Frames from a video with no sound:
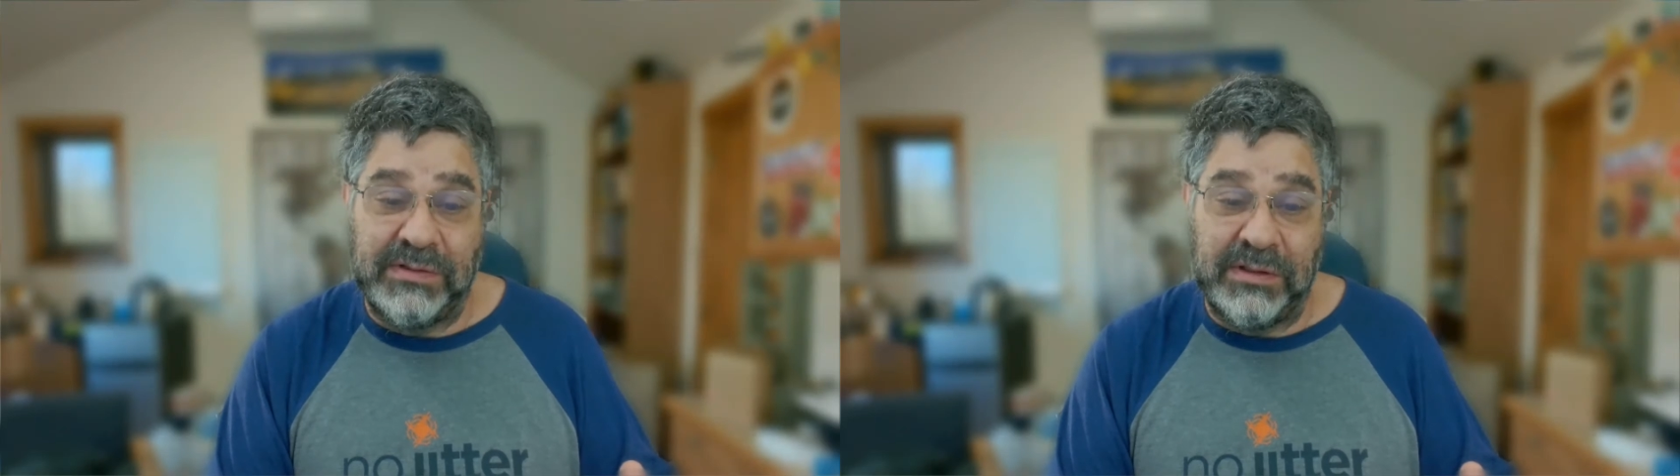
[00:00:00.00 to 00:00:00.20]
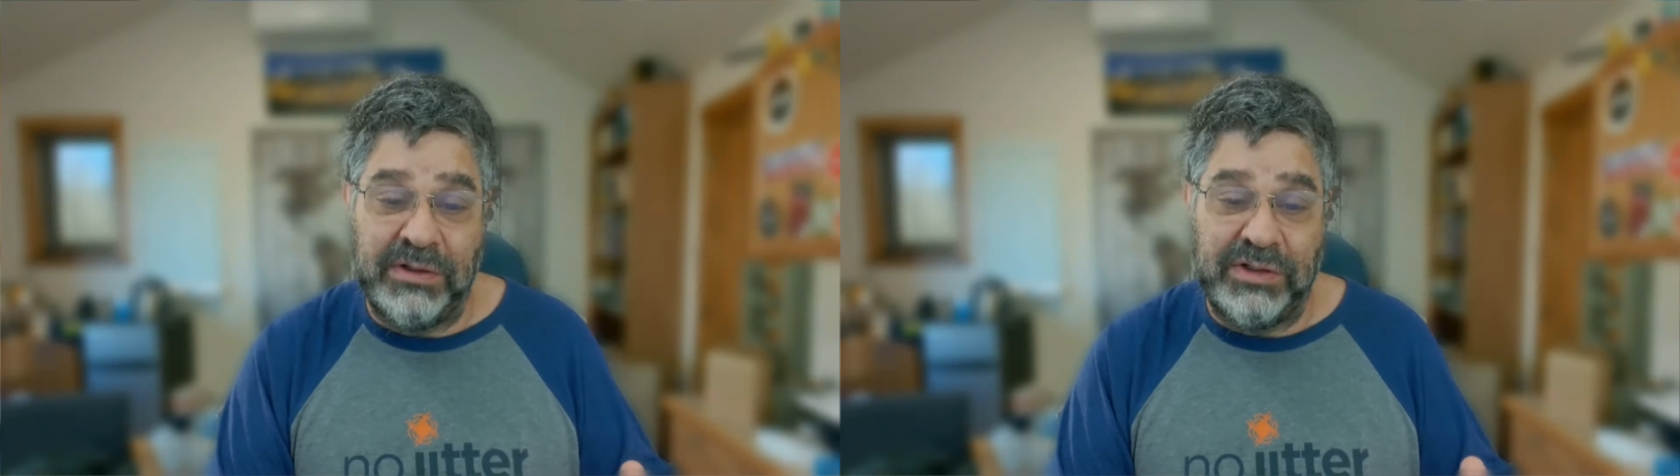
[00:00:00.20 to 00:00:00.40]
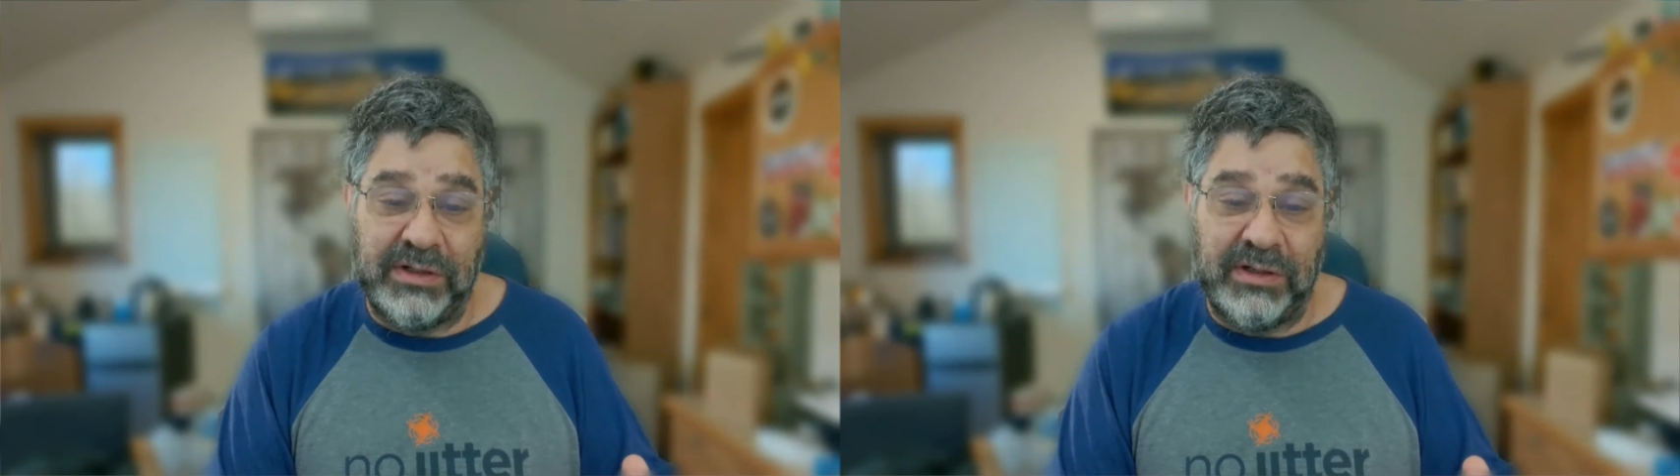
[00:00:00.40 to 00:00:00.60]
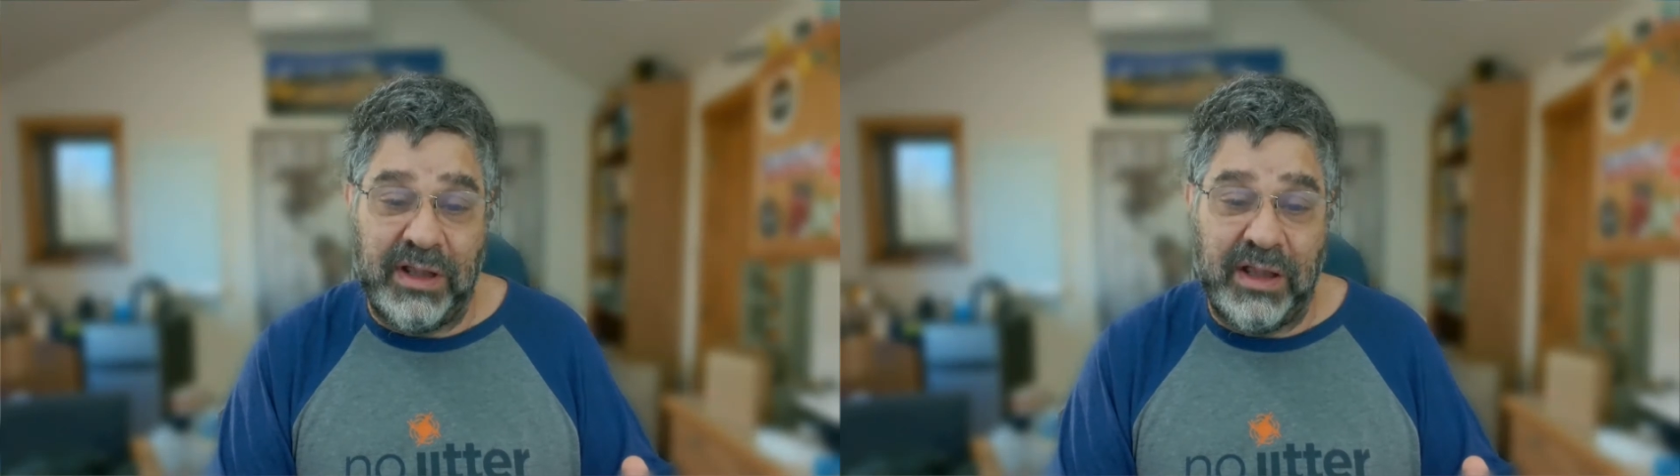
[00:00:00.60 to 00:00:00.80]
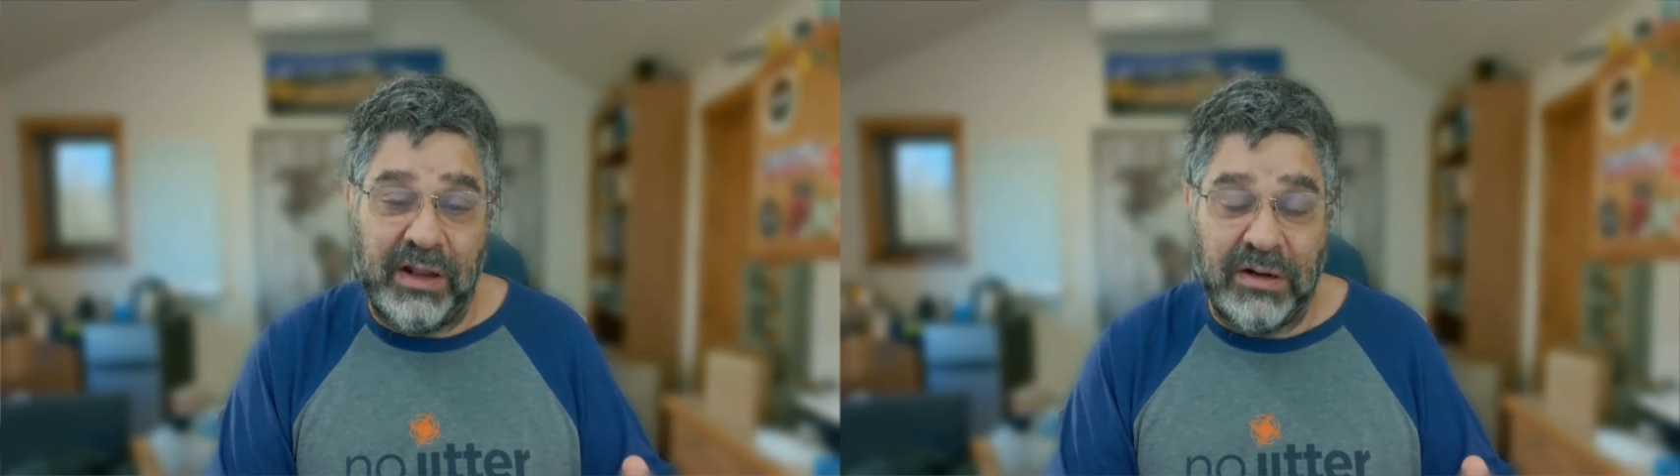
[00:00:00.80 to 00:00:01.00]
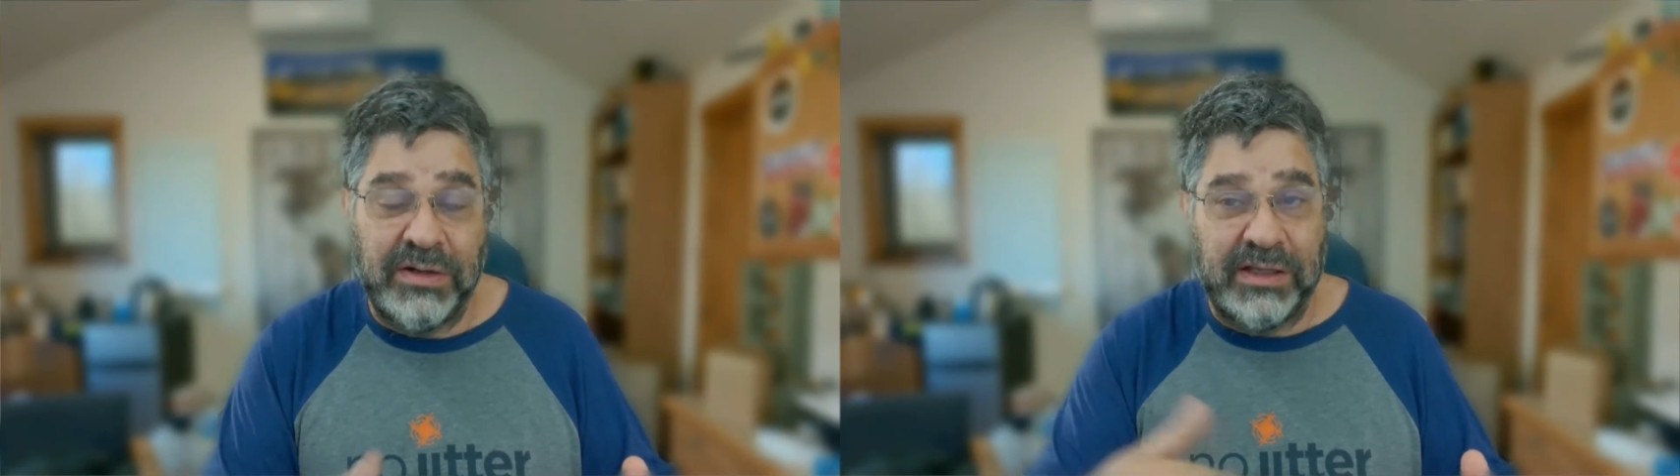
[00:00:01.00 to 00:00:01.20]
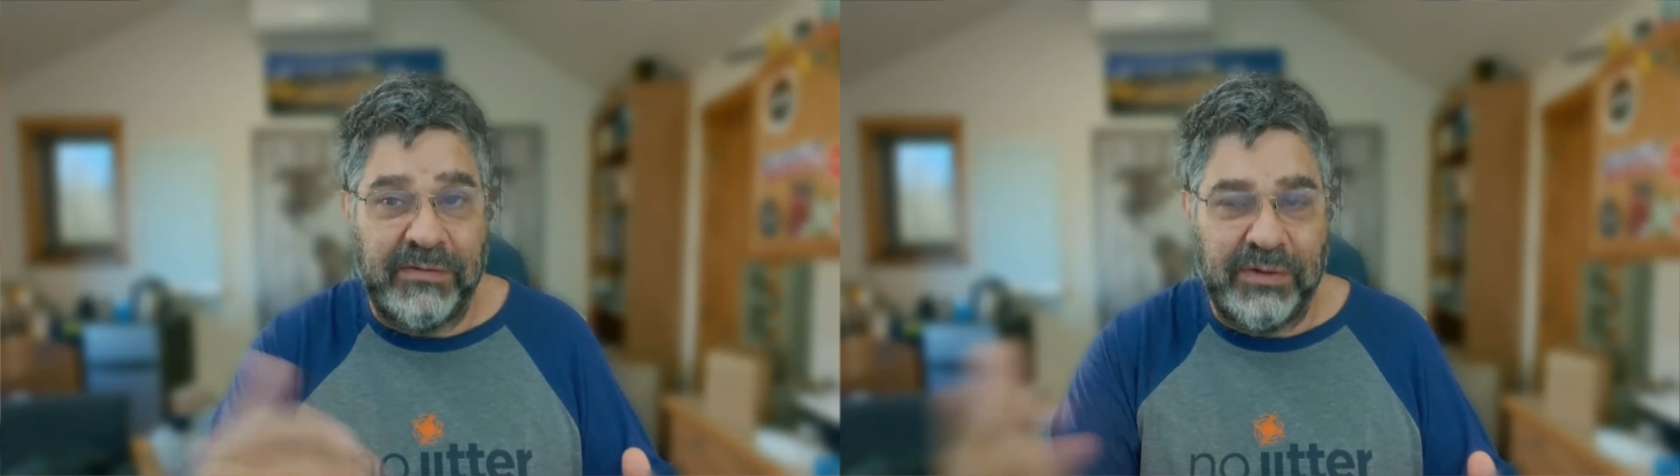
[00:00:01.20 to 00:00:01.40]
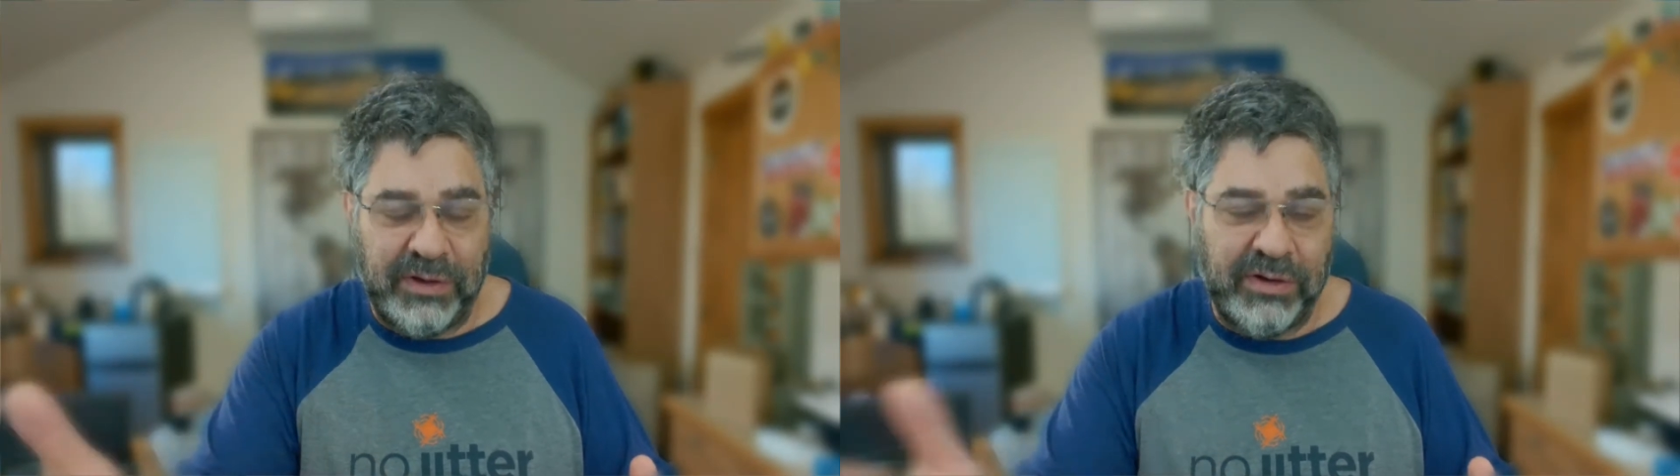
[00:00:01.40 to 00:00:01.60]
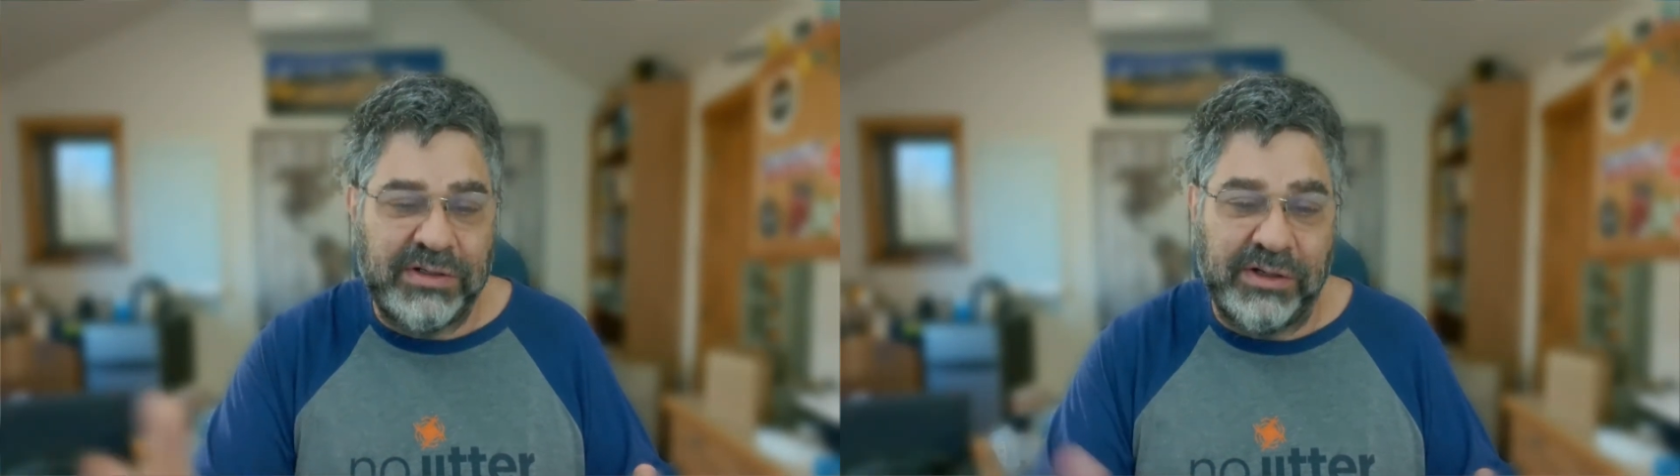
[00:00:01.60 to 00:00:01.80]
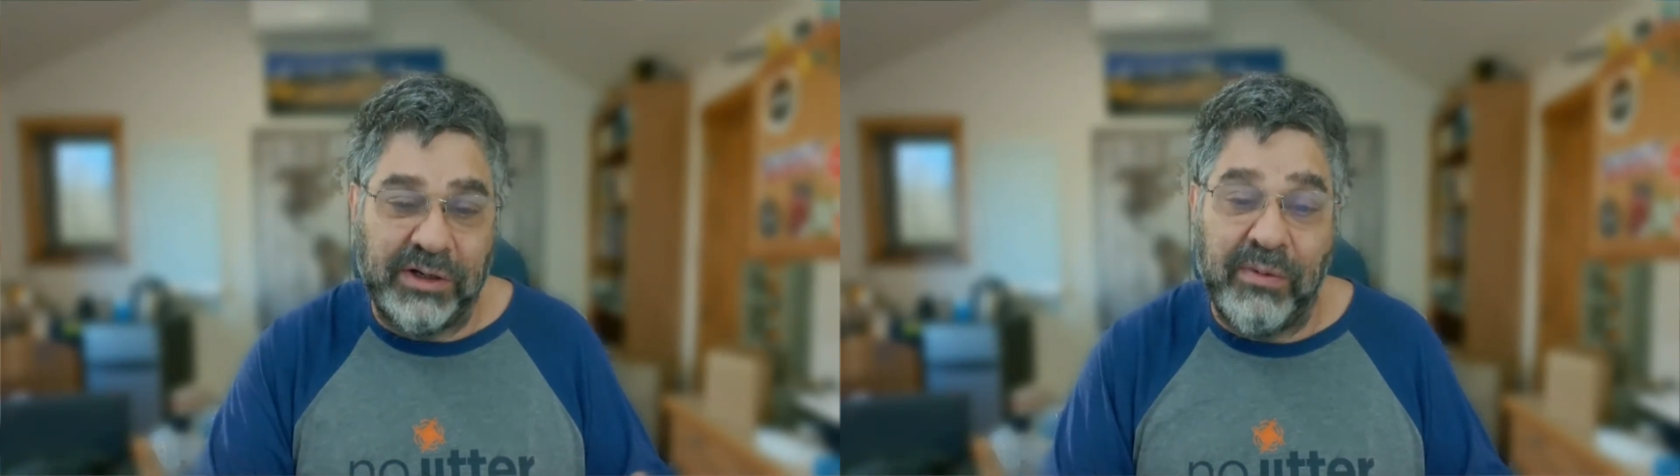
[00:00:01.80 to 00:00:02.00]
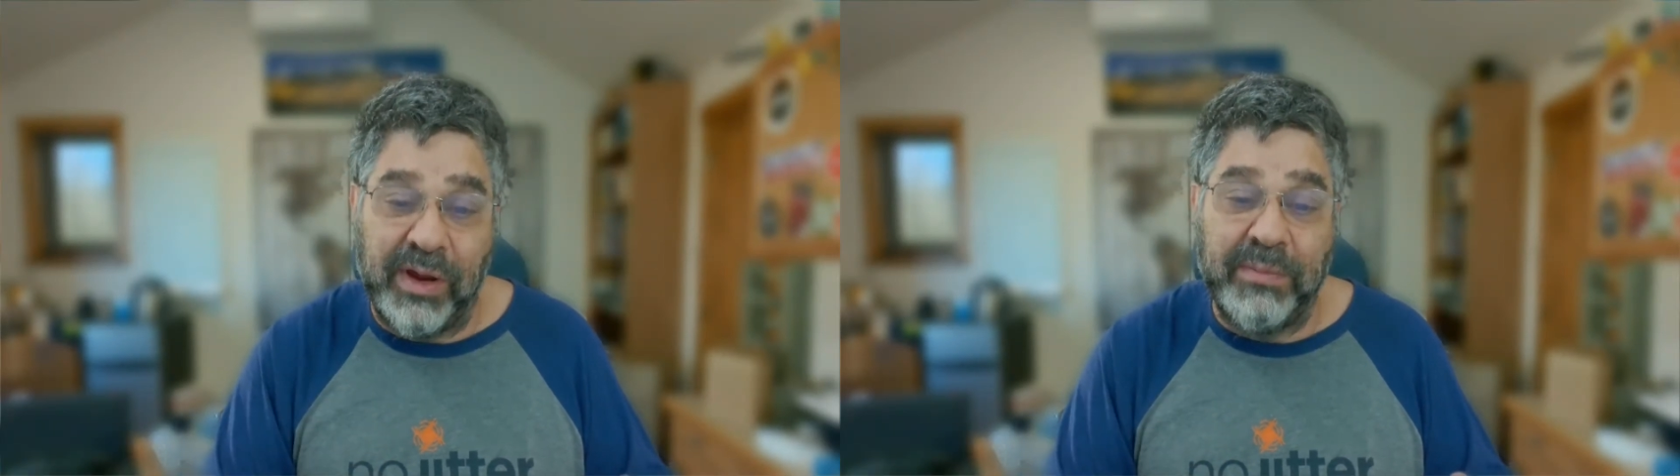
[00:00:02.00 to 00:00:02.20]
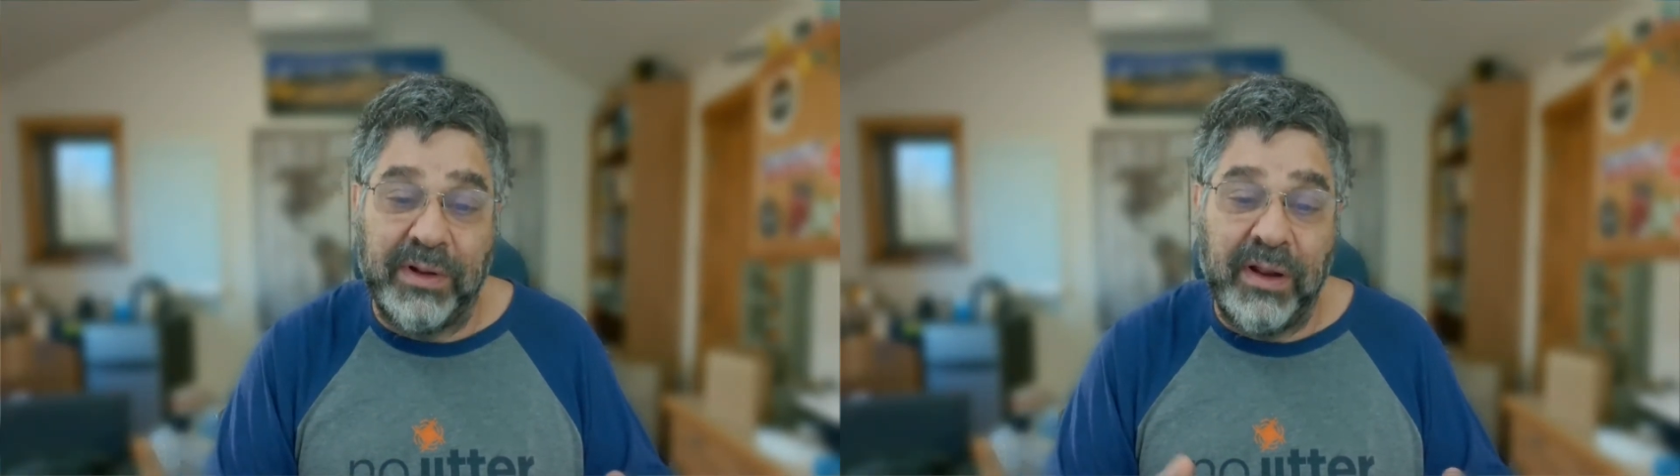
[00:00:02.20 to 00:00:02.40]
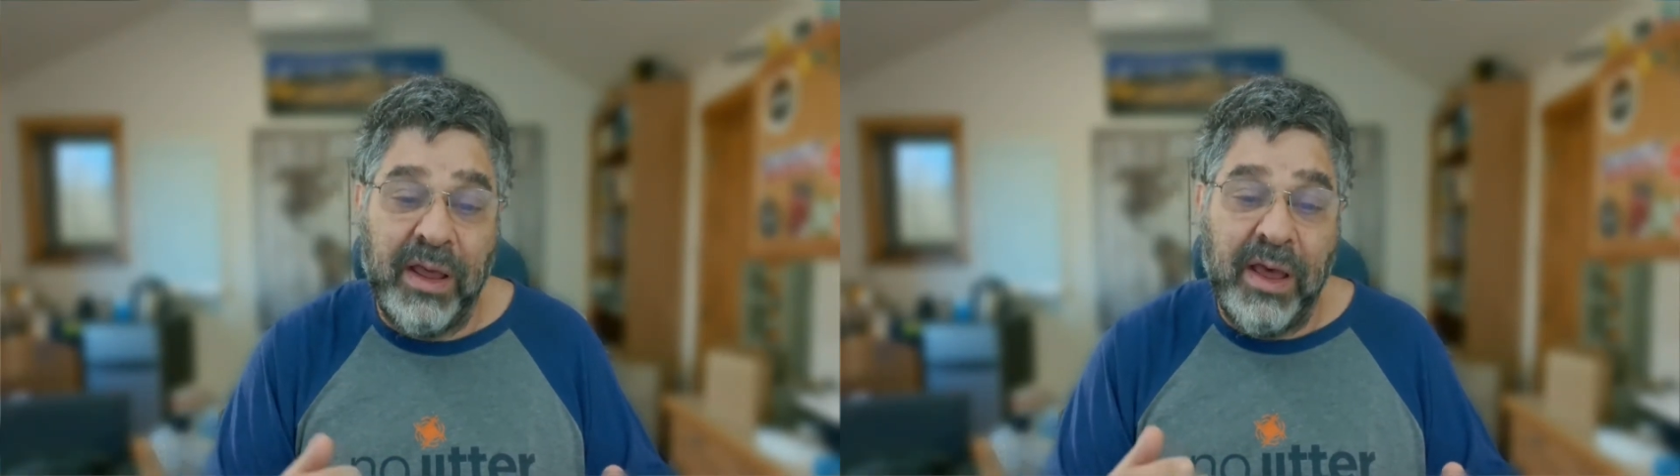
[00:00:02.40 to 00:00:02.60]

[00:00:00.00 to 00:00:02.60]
solution. It'll take a few years, to your point, but